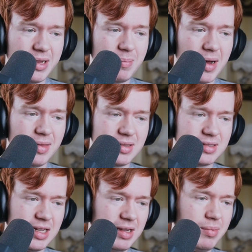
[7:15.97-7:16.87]
about
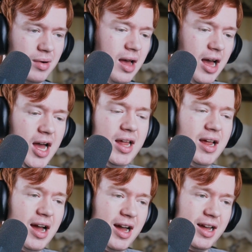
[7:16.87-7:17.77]
this keyboard, and
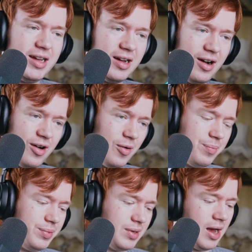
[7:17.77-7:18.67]
I hope
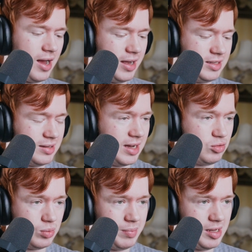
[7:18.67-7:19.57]
you
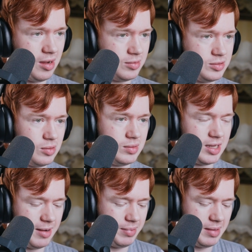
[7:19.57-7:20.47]
guys would be also as
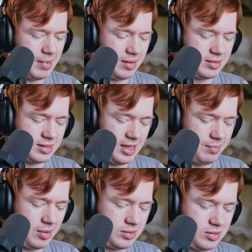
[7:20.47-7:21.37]
happy about this
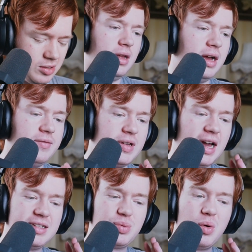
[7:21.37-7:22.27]
keyboard too. If you
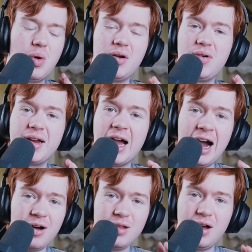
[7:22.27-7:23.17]
guys were wondering
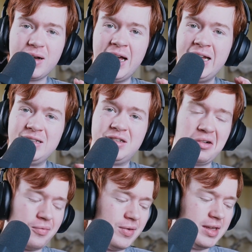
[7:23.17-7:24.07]
how long it
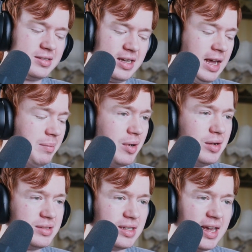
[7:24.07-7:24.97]
took for this
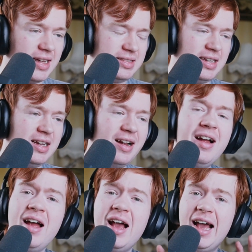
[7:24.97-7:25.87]
keyboard to get here,
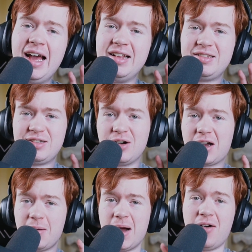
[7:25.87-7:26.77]
it took about